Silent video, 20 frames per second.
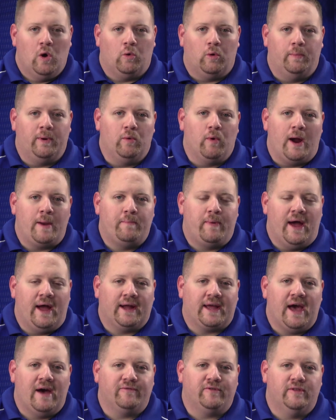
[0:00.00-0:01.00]
We'll be right
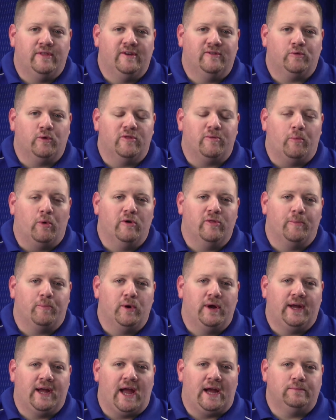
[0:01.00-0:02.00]
back after this with more of the
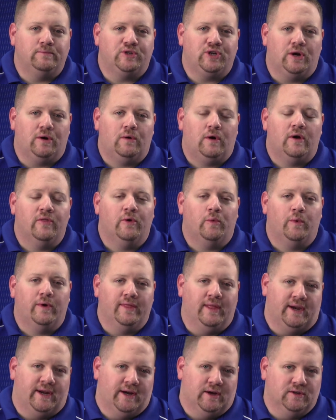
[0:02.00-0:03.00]
pregame show on the
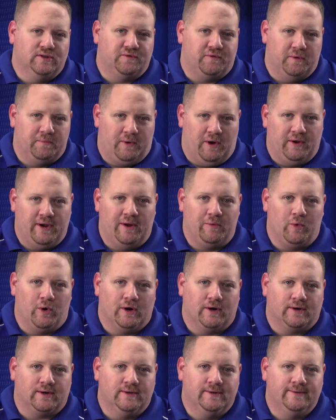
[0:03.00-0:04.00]
Woodland Hills Football
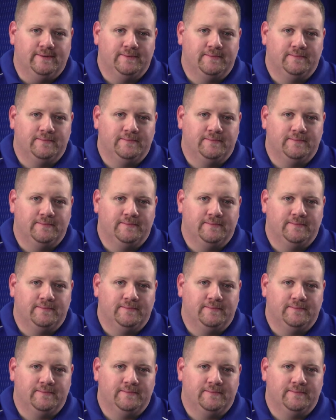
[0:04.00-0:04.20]
Network.